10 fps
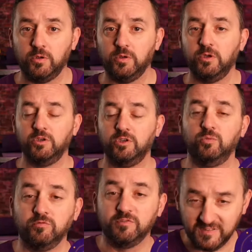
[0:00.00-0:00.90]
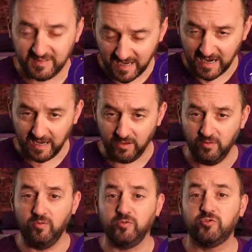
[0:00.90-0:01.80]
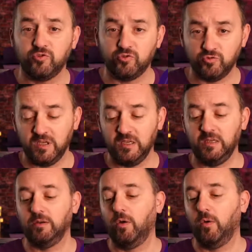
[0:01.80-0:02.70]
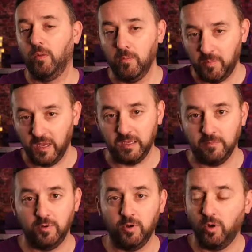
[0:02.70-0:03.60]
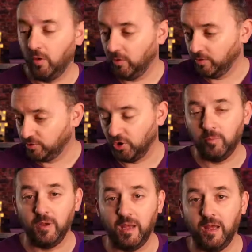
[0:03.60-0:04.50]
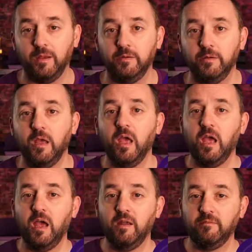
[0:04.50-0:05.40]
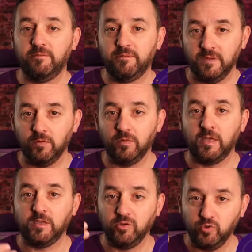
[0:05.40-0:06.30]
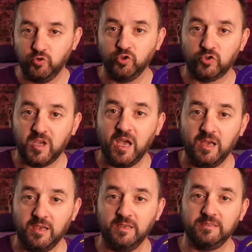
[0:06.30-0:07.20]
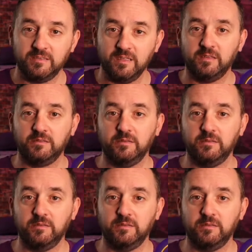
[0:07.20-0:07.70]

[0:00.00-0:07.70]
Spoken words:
You will stare at the screen or the paper or the job at hand and feel like you just can't get started.